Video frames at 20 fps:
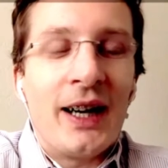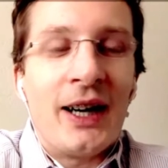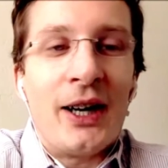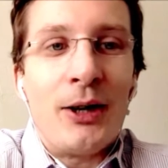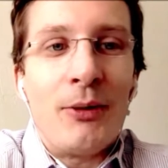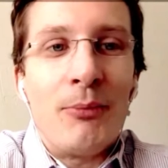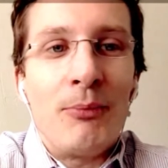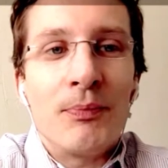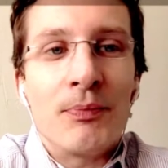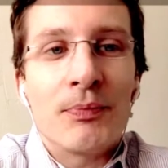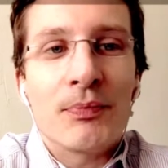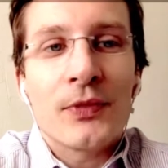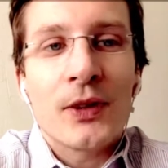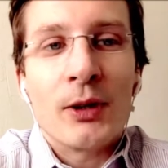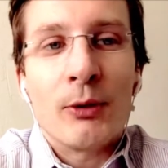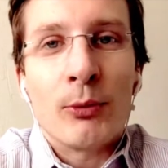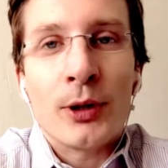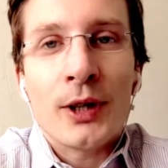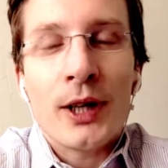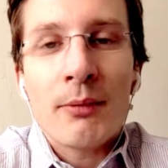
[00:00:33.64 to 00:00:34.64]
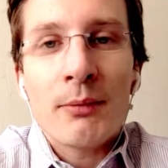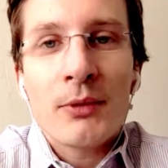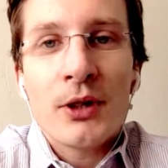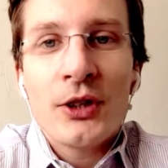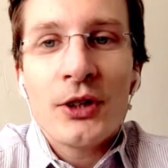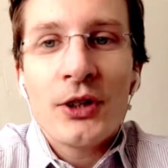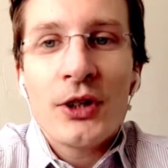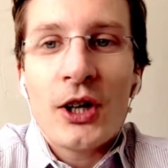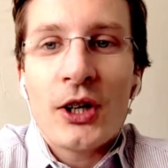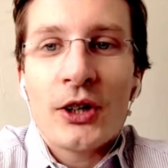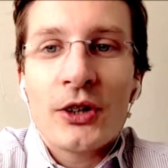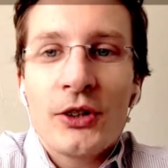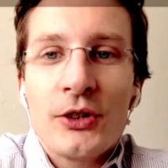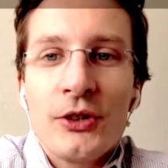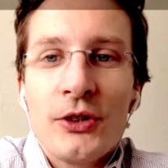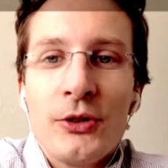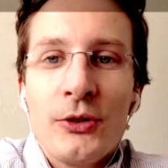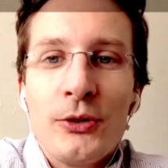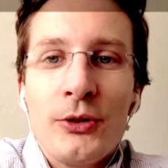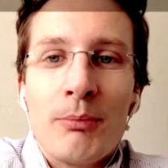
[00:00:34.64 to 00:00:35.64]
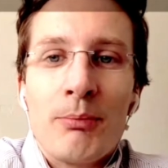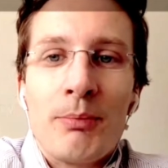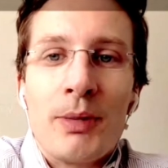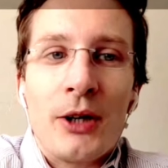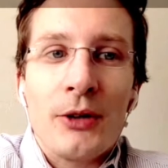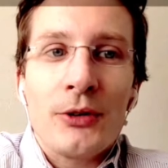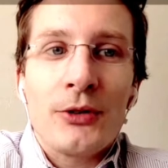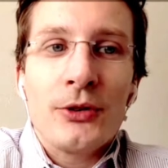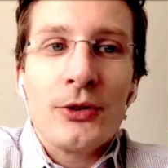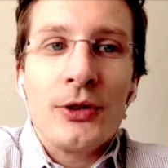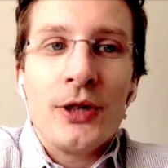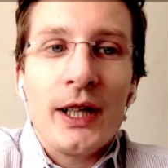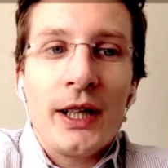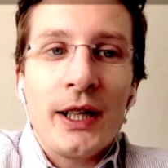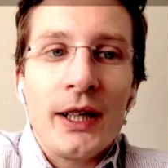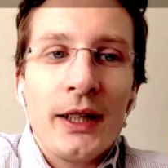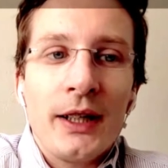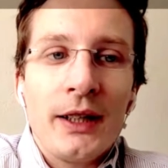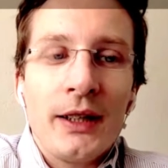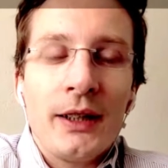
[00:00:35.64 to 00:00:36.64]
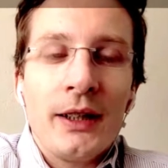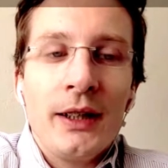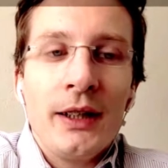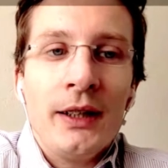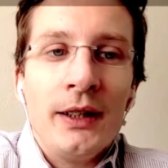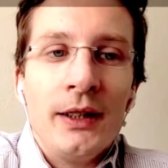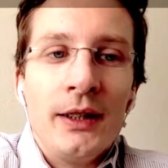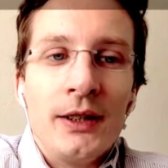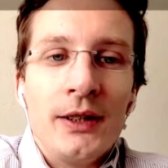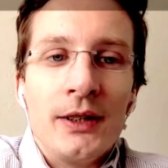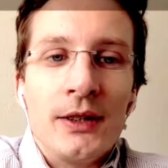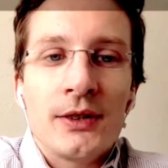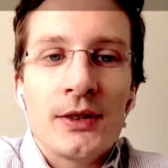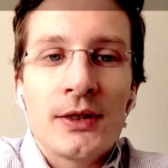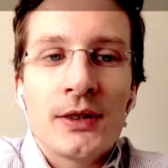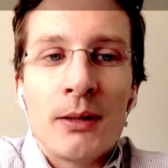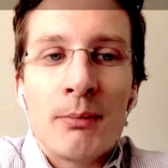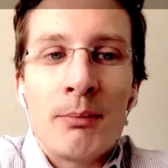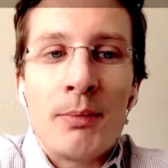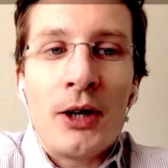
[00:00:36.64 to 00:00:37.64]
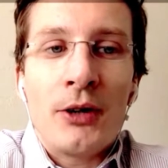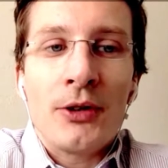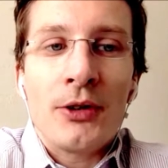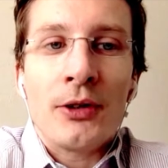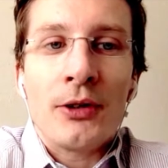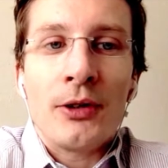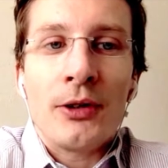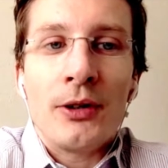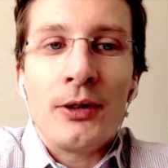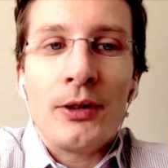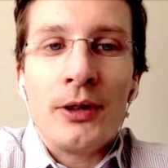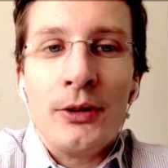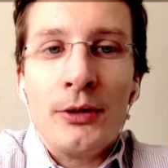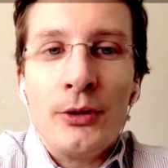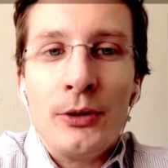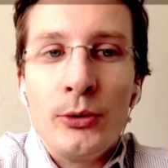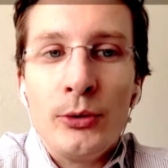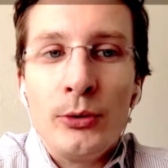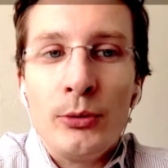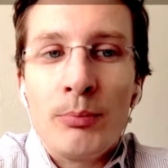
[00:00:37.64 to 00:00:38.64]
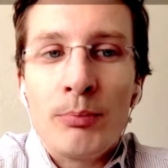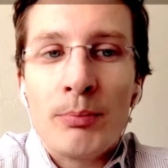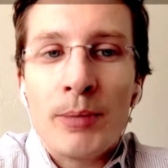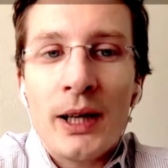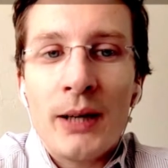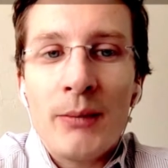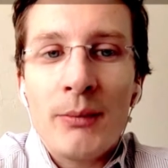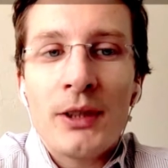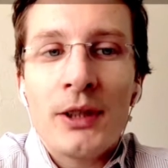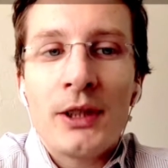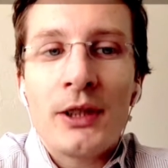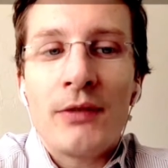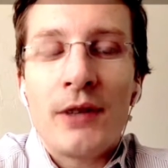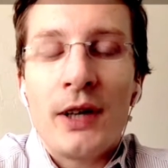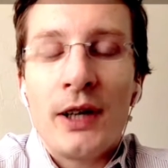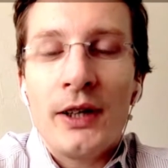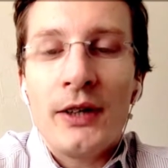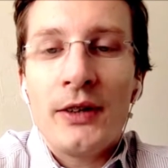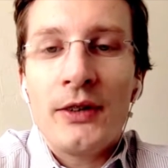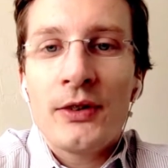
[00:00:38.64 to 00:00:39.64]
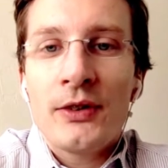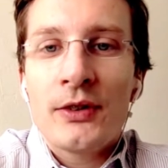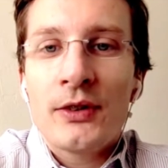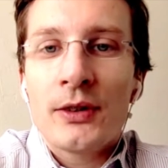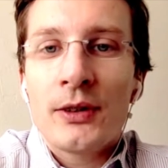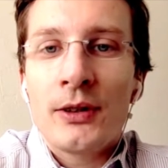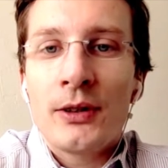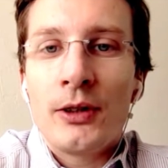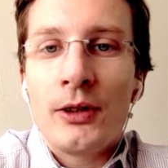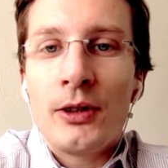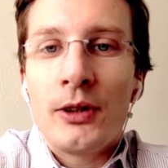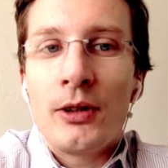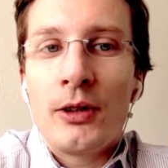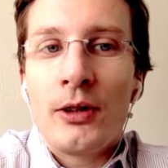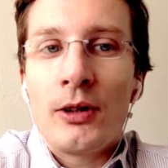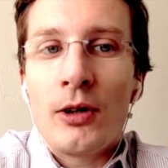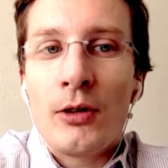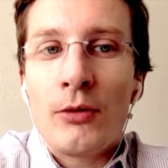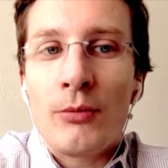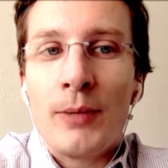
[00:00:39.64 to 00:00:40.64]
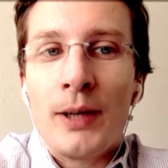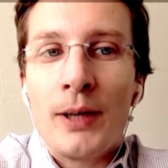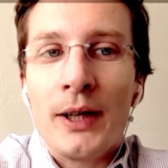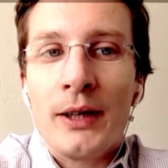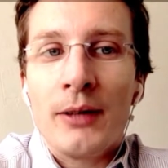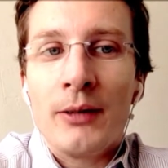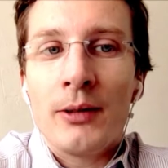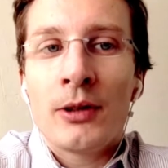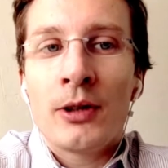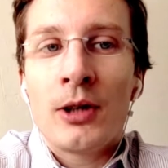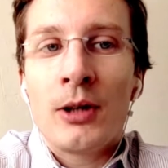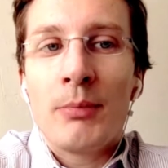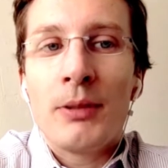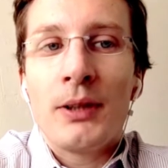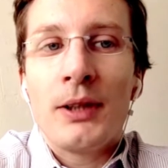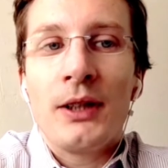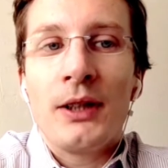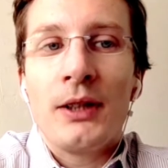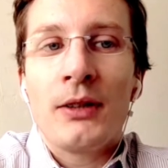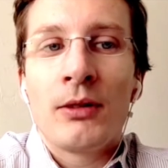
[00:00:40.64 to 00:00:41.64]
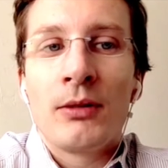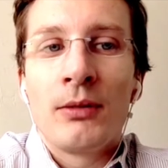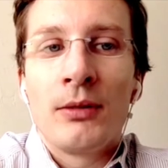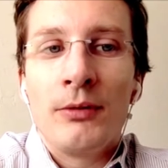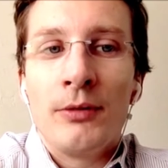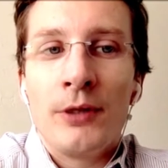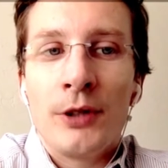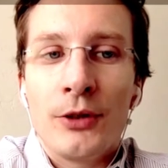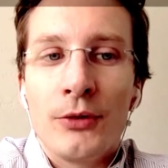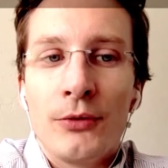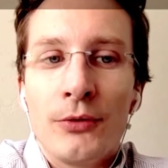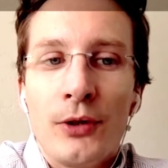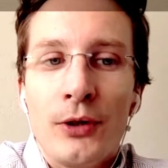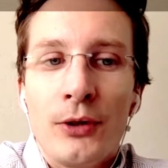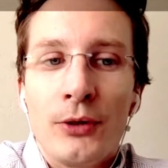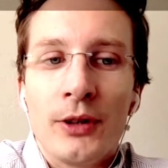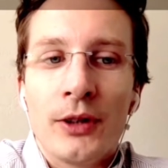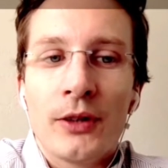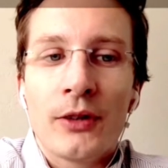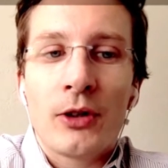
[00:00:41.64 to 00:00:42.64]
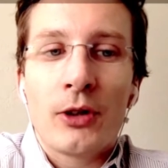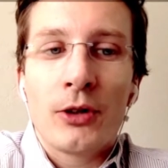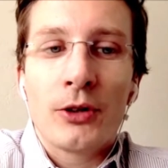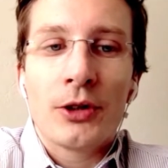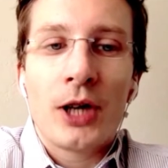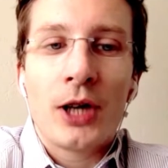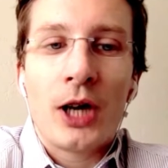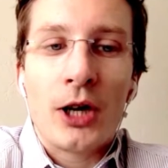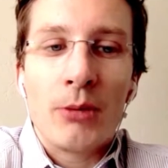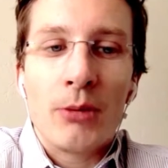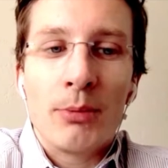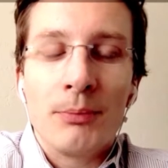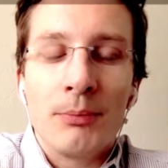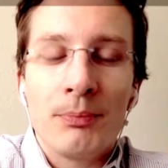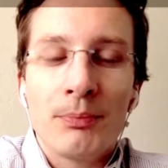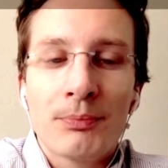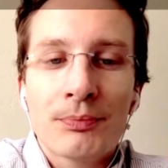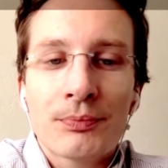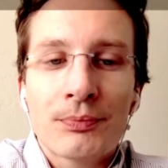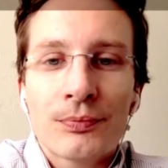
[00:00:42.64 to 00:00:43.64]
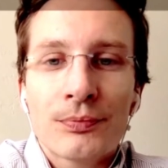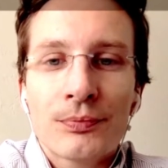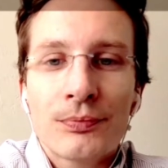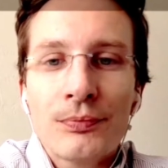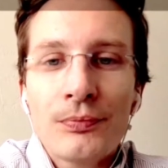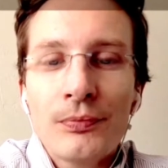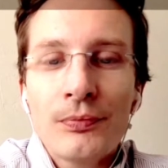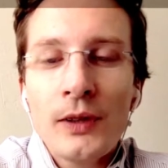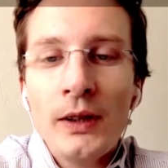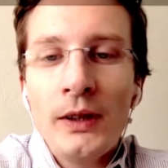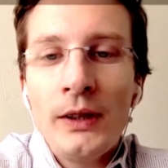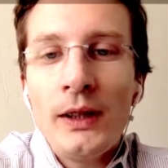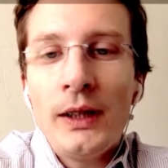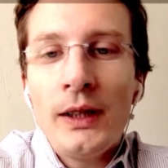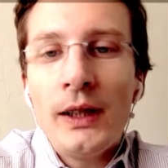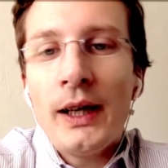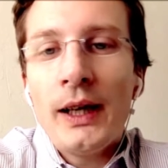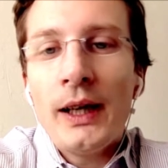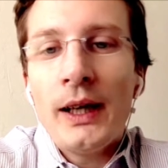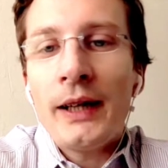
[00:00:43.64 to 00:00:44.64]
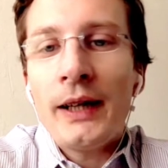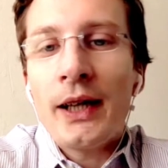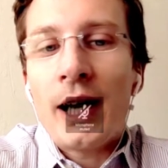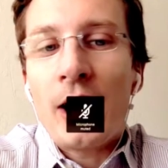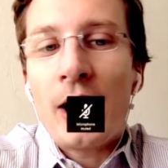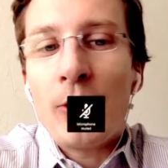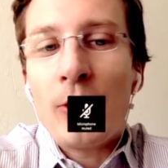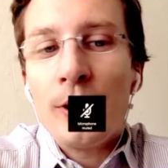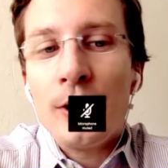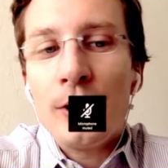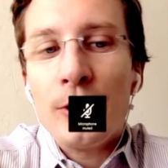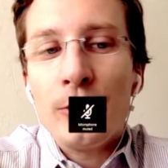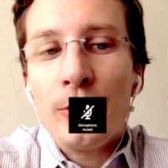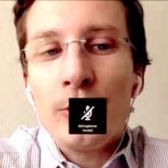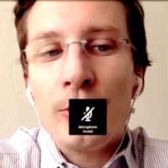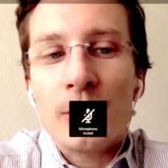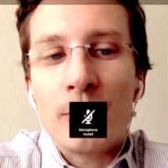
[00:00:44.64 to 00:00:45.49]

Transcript: Um, what I'm going to talk to you about today is about a, a new payment device uh, of my company, Verifone, that's called Carbon and how we use